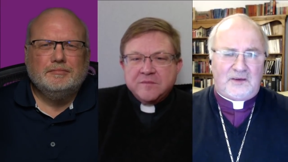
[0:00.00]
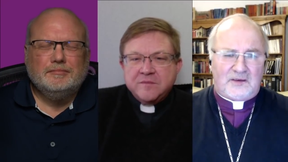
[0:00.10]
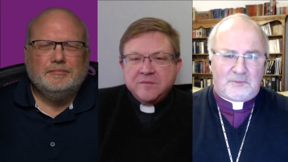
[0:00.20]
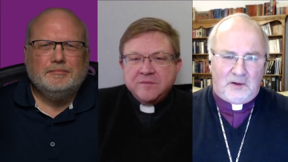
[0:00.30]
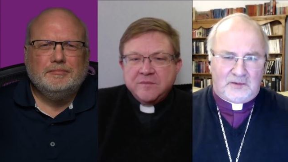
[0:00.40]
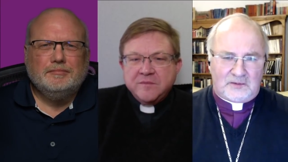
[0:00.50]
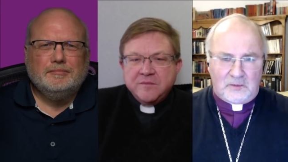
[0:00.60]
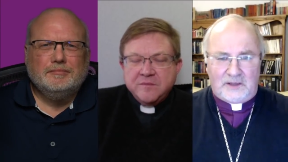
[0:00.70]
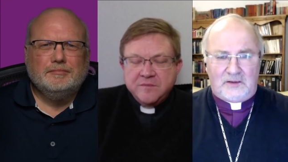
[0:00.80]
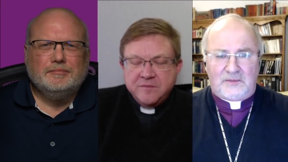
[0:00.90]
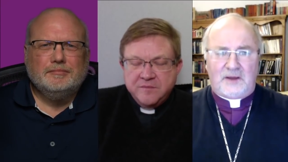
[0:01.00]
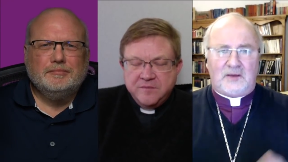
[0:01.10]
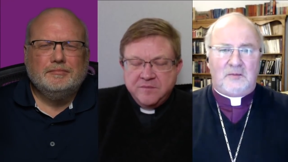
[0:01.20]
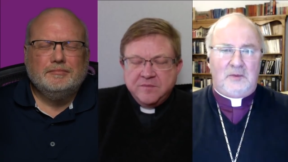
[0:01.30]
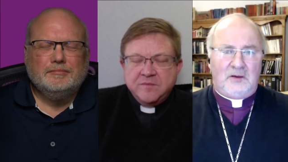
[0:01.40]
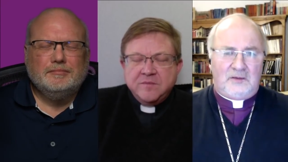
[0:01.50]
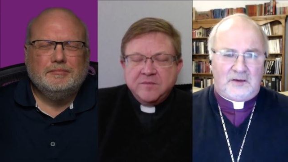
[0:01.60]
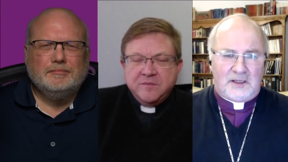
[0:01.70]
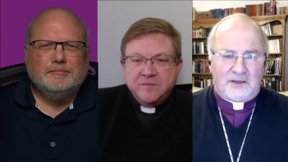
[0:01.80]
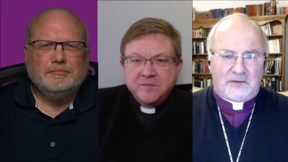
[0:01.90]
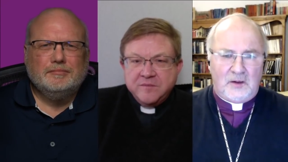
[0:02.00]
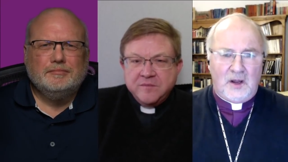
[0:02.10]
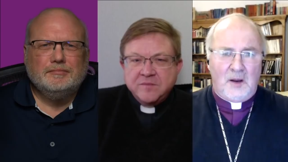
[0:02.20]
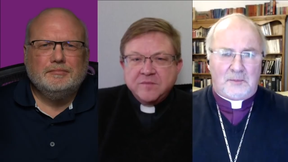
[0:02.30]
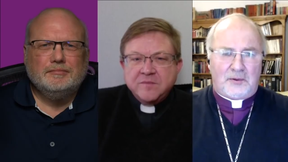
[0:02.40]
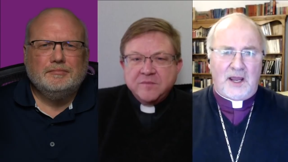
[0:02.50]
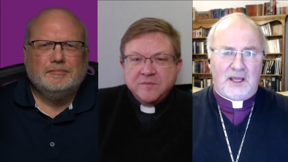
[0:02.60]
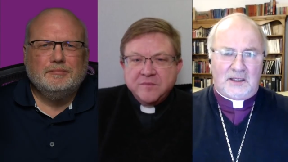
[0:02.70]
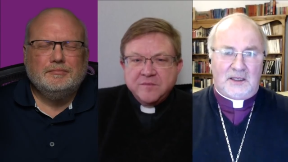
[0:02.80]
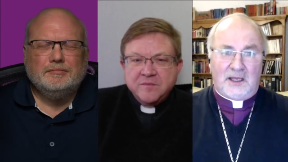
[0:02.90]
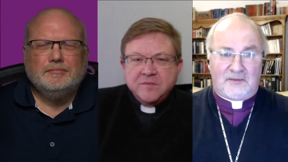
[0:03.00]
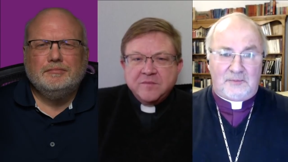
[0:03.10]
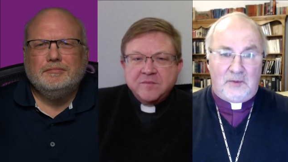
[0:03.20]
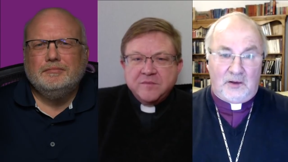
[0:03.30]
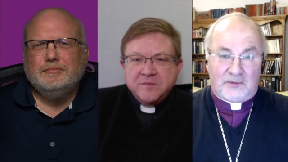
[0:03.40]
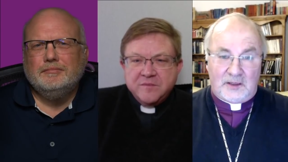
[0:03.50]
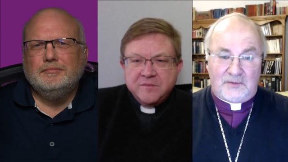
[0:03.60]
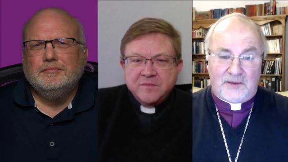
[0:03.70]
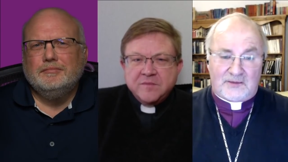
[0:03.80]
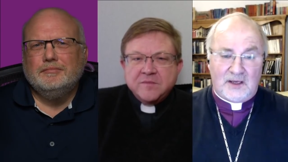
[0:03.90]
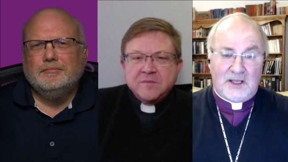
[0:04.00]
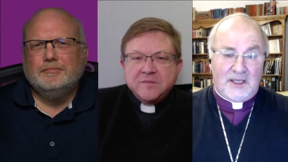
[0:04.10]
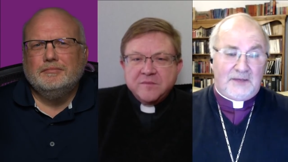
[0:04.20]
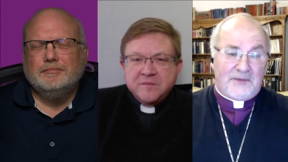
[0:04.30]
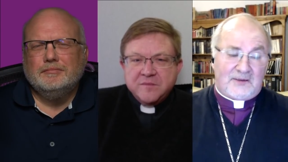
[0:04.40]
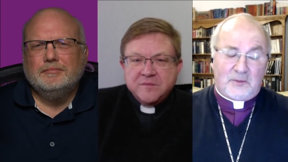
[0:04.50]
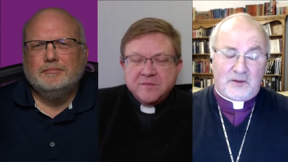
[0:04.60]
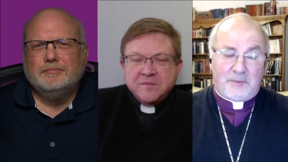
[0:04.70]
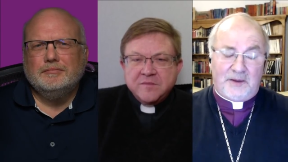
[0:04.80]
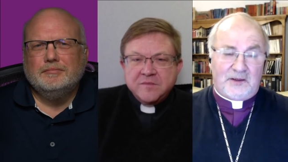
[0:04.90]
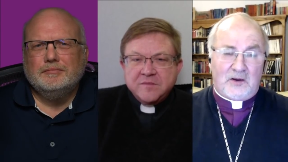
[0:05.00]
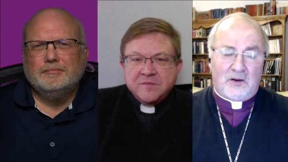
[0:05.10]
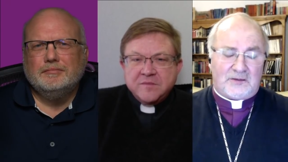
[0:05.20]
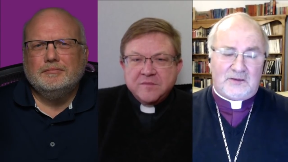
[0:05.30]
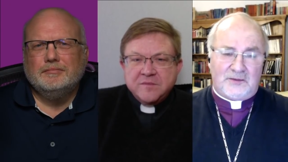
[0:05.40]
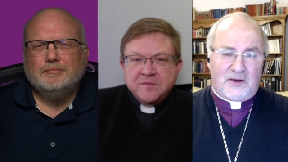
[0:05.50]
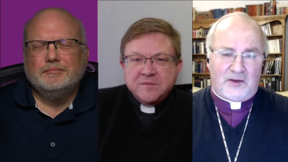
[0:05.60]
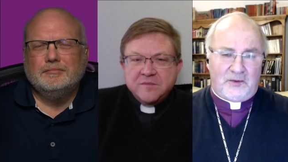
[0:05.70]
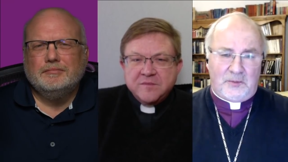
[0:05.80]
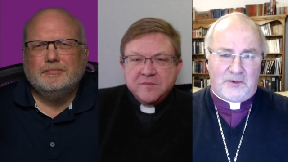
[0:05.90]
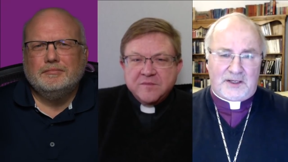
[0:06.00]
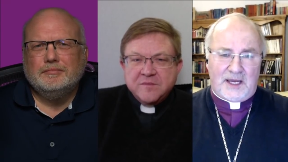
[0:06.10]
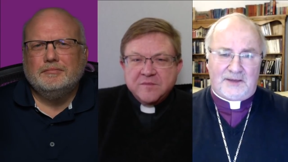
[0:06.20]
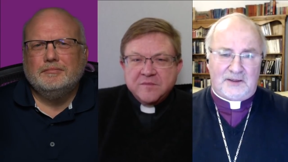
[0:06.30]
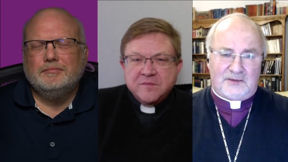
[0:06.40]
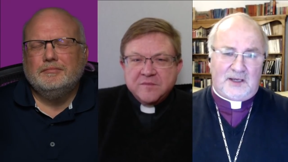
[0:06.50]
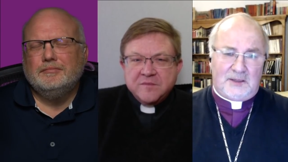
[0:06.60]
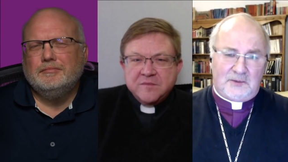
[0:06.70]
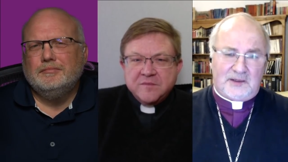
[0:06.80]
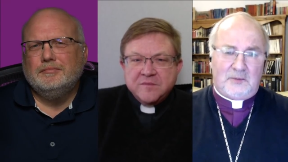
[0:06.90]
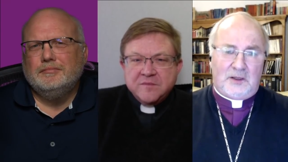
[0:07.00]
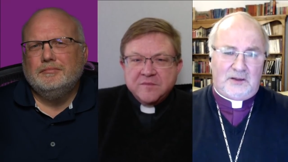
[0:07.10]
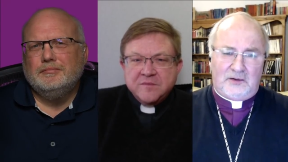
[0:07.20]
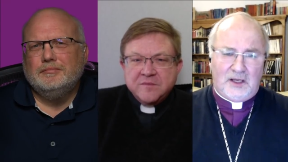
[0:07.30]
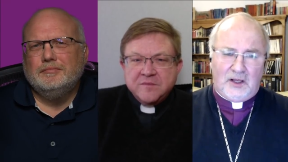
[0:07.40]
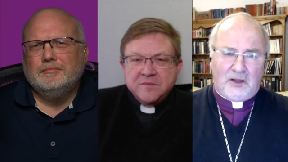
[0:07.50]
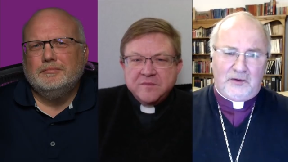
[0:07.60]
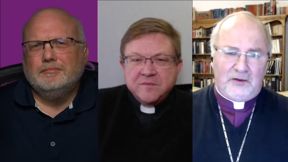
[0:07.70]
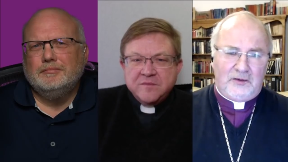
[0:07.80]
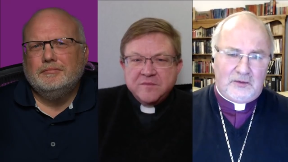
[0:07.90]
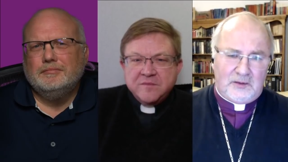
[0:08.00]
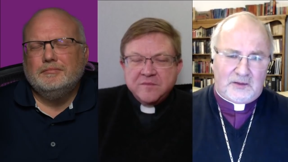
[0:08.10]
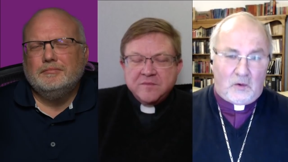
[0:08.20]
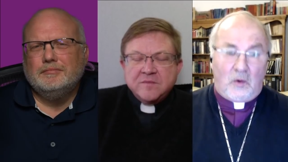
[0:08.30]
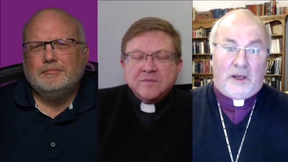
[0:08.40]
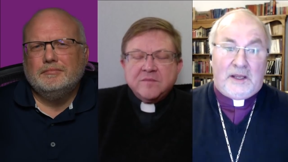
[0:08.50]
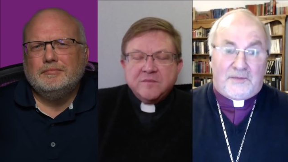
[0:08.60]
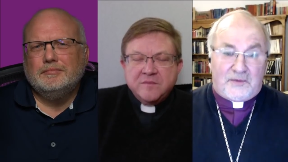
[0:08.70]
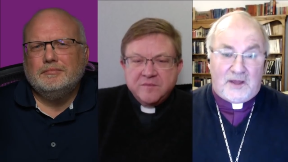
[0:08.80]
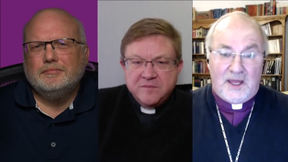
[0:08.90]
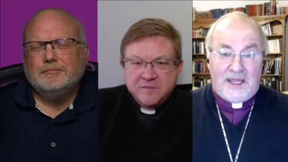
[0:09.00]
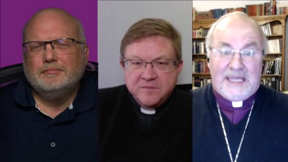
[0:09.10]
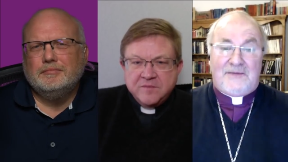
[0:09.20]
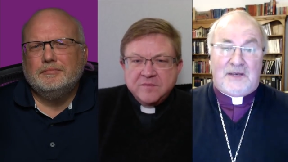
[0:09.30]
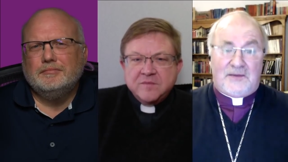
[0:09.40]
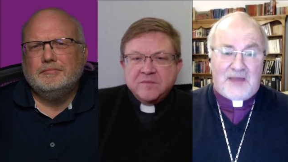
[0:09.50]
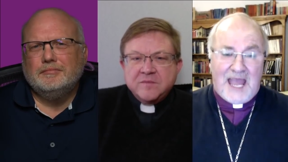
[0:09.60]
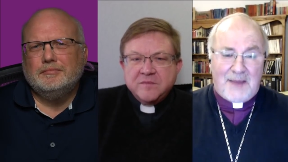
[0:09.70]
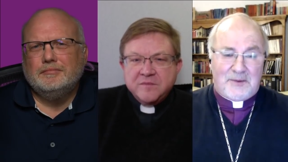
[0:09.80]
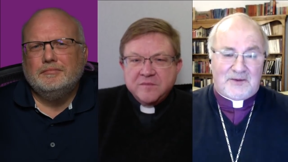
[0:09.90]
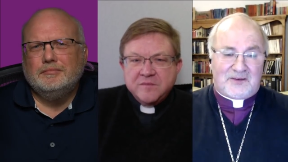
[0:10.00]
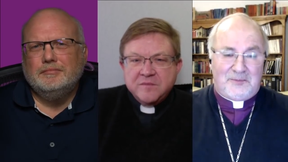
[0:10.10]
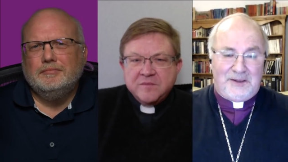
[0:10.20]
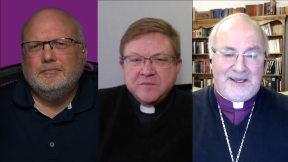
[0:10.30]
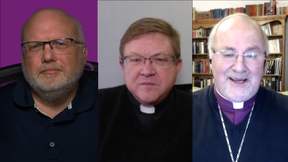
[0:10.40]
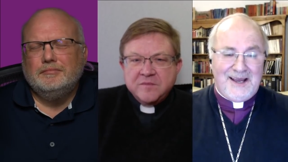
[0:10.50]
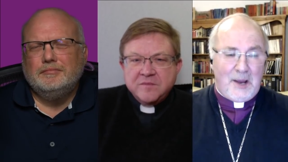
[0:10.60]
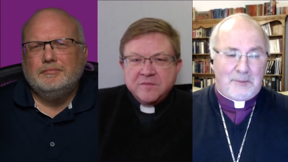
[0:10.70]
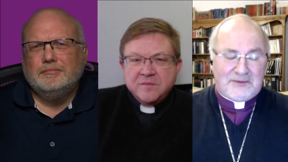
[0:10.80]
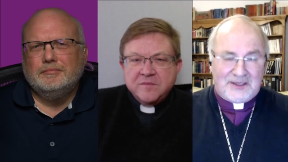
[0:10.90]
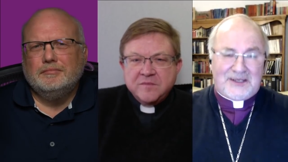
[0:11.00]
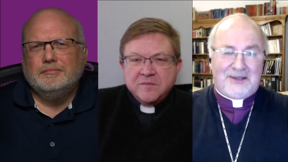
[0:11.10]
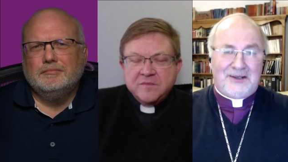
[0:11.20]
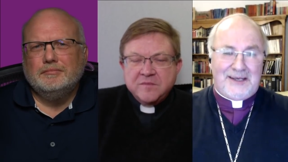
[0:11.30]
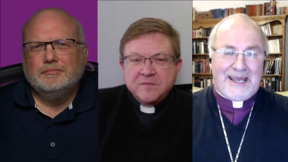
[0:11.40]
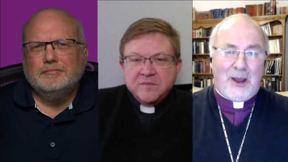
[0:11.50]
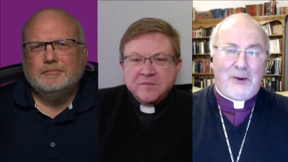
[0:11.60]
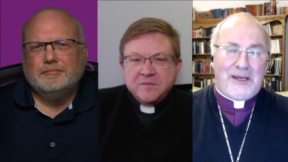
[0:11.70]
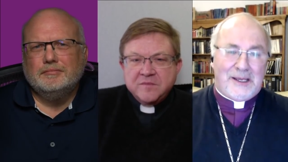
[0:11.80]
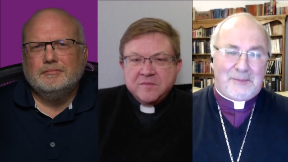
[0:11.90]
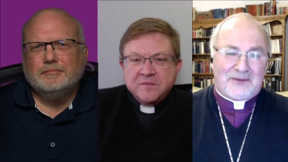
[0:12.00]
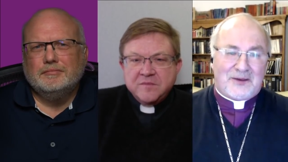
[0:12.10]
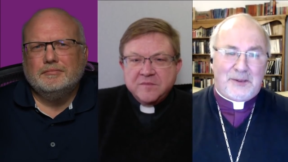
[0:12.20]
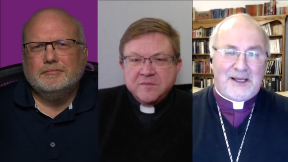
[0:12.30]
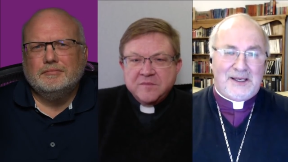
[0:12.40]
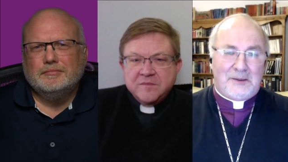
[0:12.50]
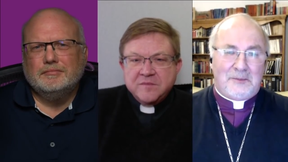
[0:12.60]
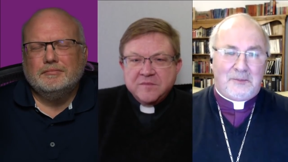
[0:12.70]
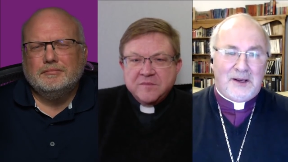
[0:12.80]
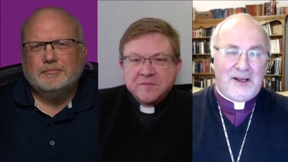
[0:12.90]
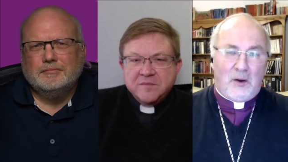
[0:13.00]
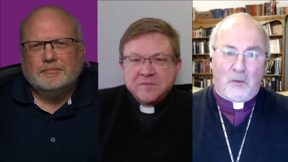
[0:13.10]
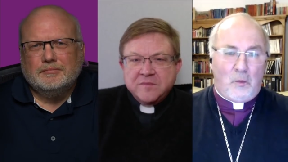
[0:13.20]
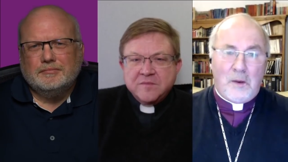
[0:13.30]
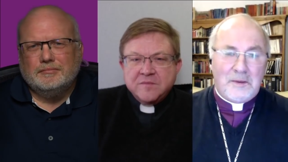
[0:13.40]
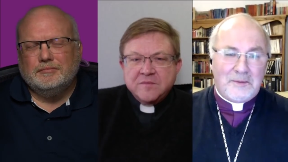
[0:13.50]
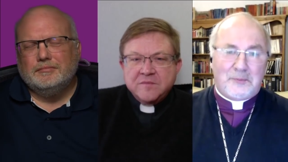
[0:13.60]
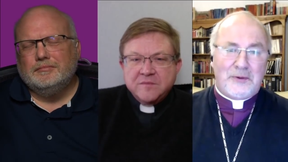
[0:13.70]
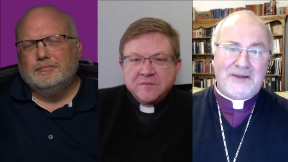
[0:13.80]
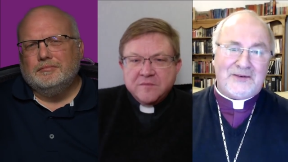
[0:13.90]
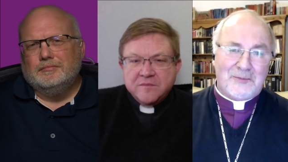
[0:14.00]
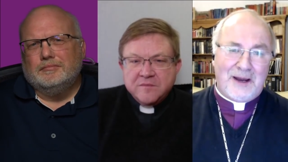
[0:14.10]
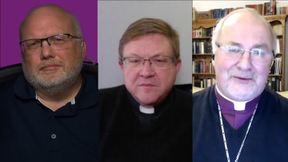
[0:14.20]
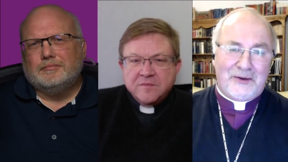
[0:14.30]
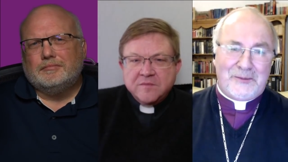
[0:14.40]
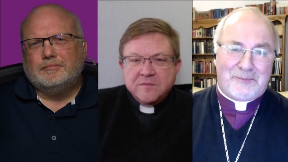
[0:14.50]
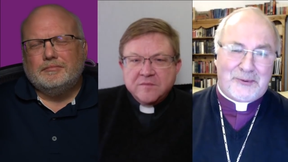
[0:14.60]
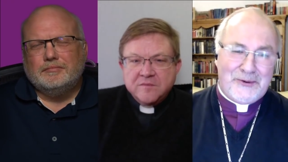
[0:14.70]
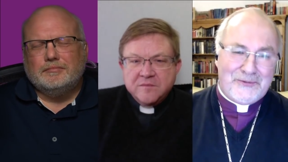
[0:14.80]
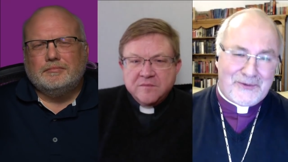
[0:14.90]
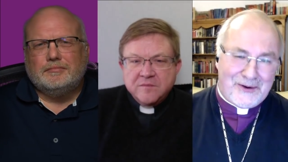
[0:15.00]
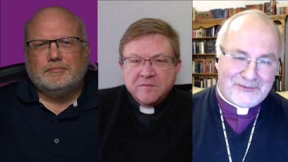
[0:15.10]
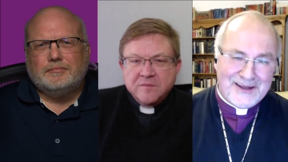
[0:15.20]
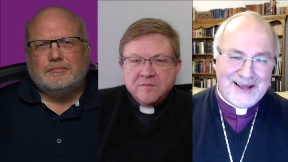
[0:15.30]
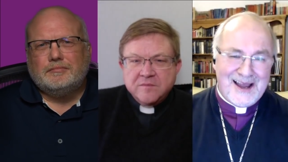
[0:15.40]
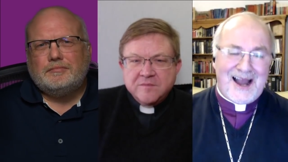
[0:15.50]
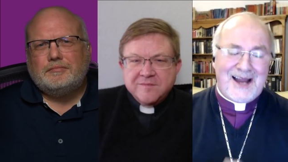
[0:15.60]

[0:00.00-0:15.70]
Speaker 1: Jesus most? Where do you find a community that lets you pray and love most? And if that's if that's with the Pentecostals rather than with the Catholics, then I would say, well, then then do it. Or if the, even if there happens to be a particularly holy Episcopalian woman priest whom I don't approve of,